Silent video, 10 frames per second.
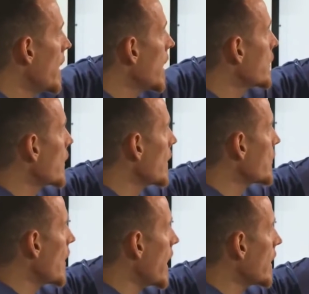Instead of
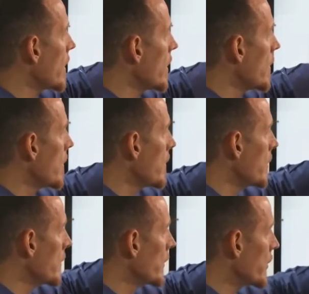saying,
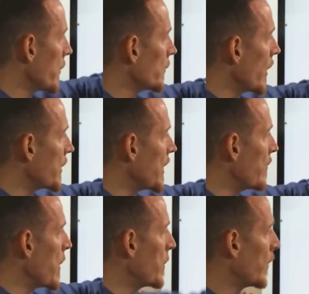let's, let's
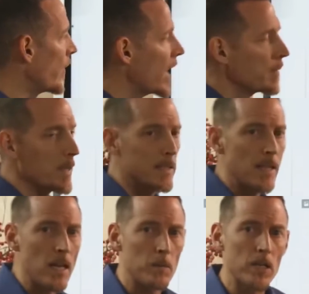give people vitamin
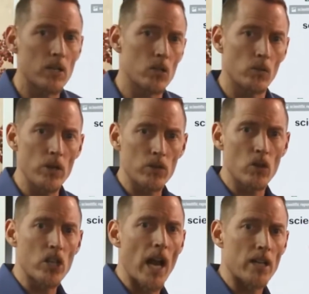D because the
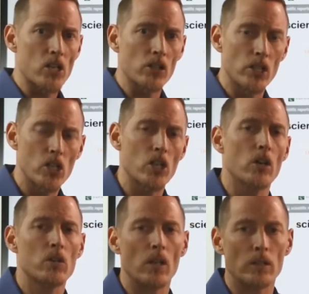research actually
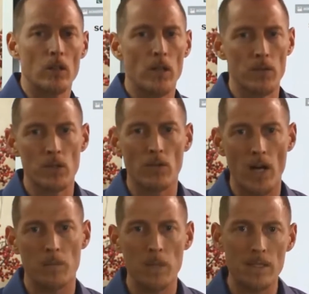shows that low levels of
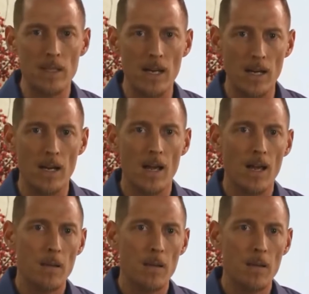vitamin D